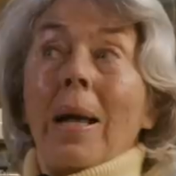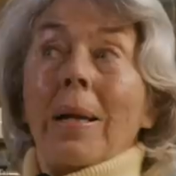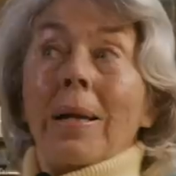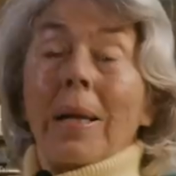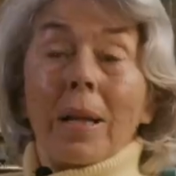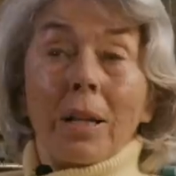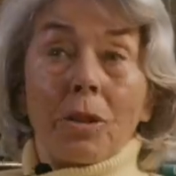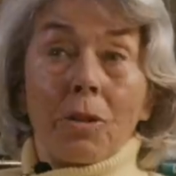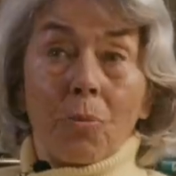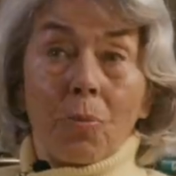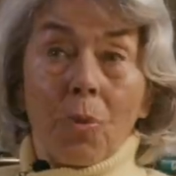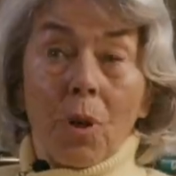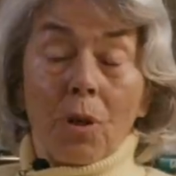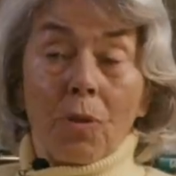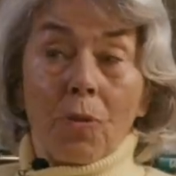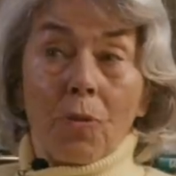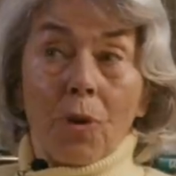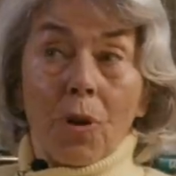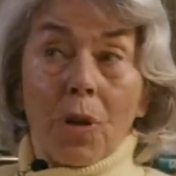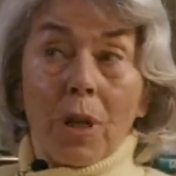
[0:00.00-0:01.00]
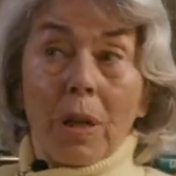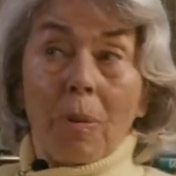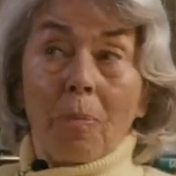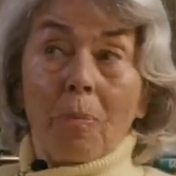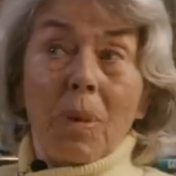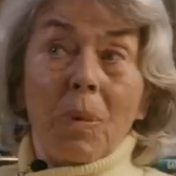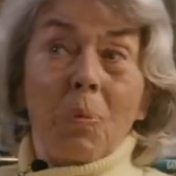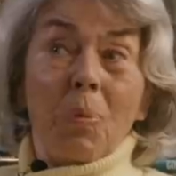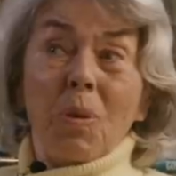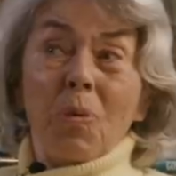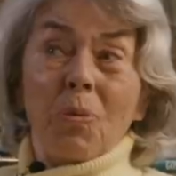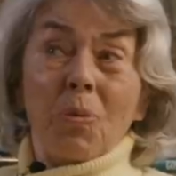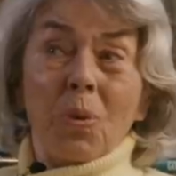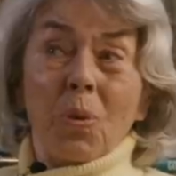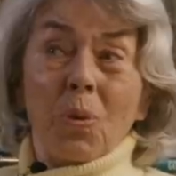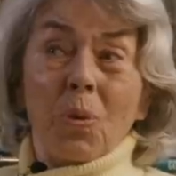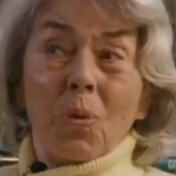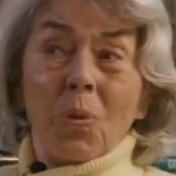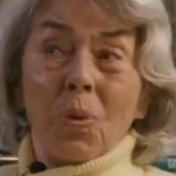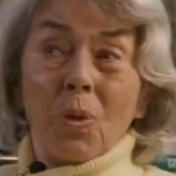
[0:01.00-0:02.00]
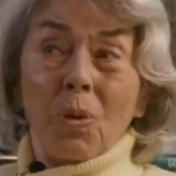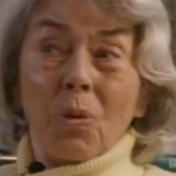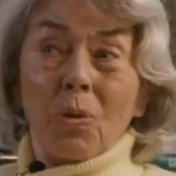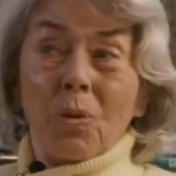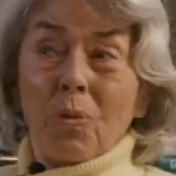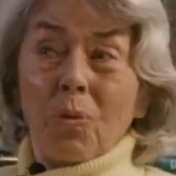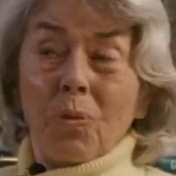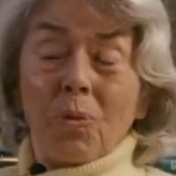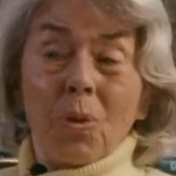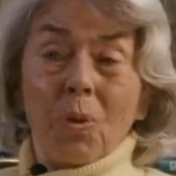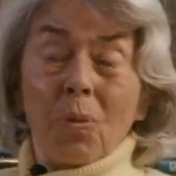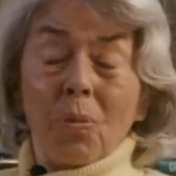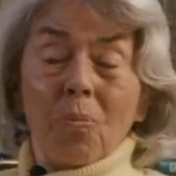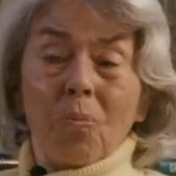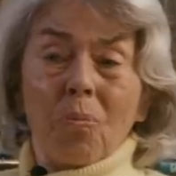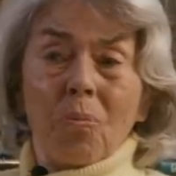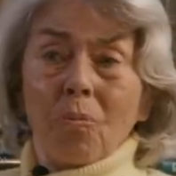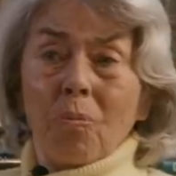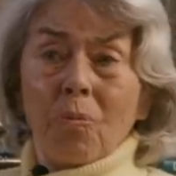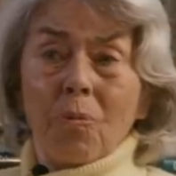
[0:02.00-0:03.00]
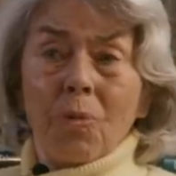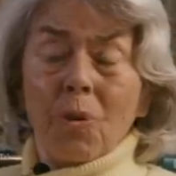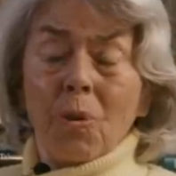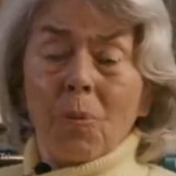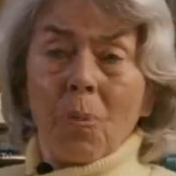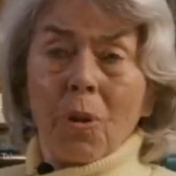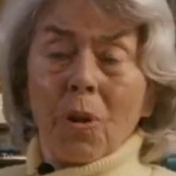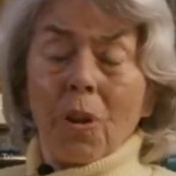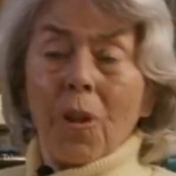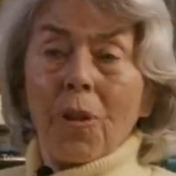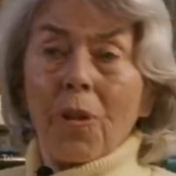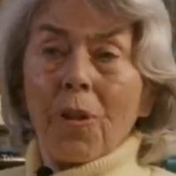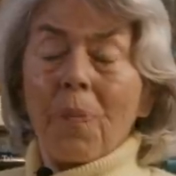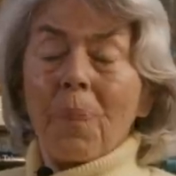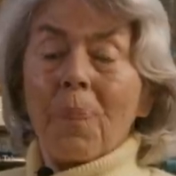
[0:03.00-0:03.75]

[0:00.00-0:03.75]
And I worked for him maybe for a, a few, few months.